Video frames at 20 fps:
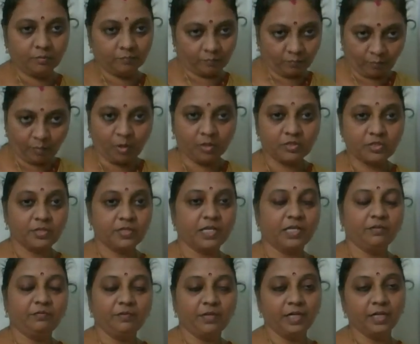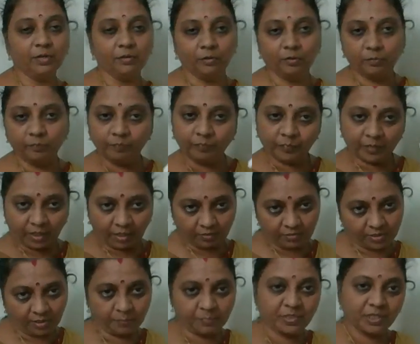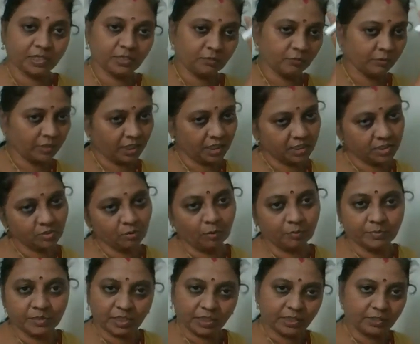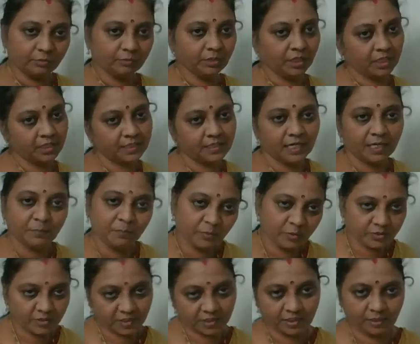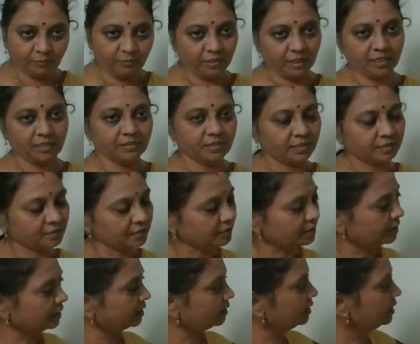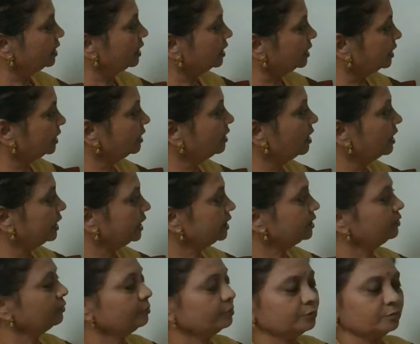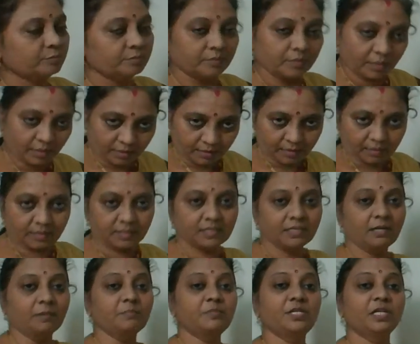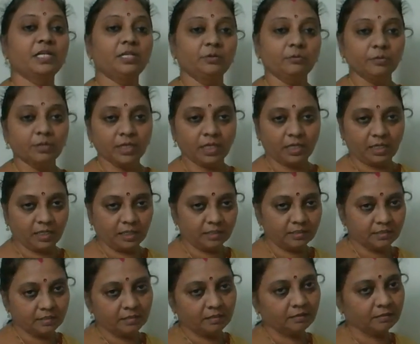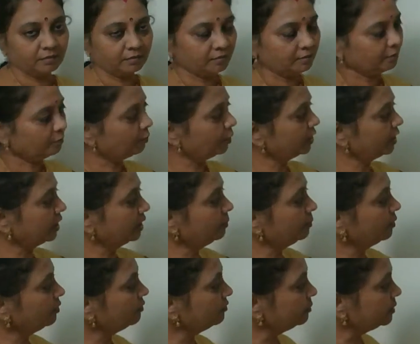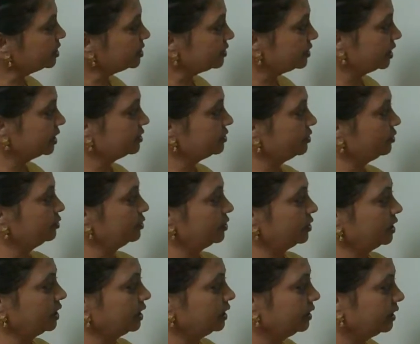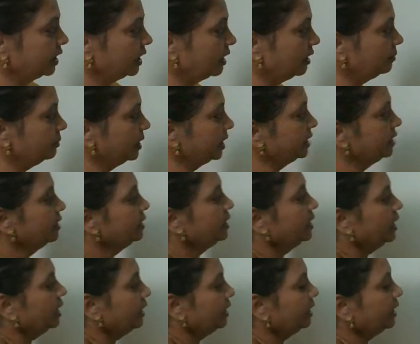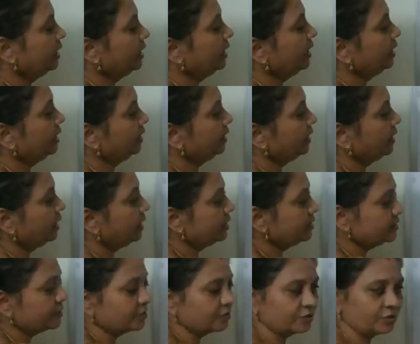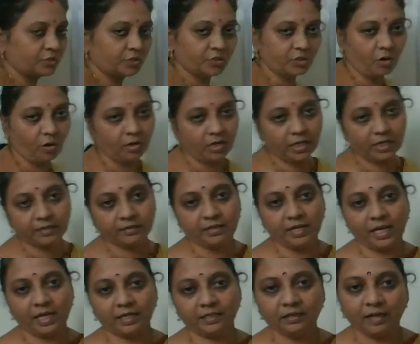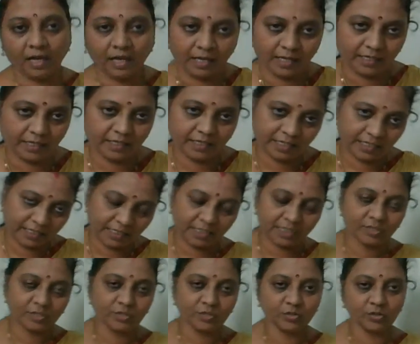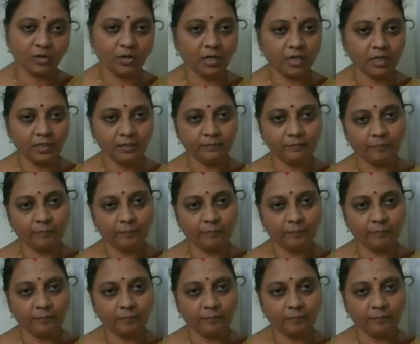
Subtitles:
watch that video, subjective case, objective case and possessive case, isn't it? Regarding to subjective case, what type of mistakes usually they commit? He is taller than I. He is tall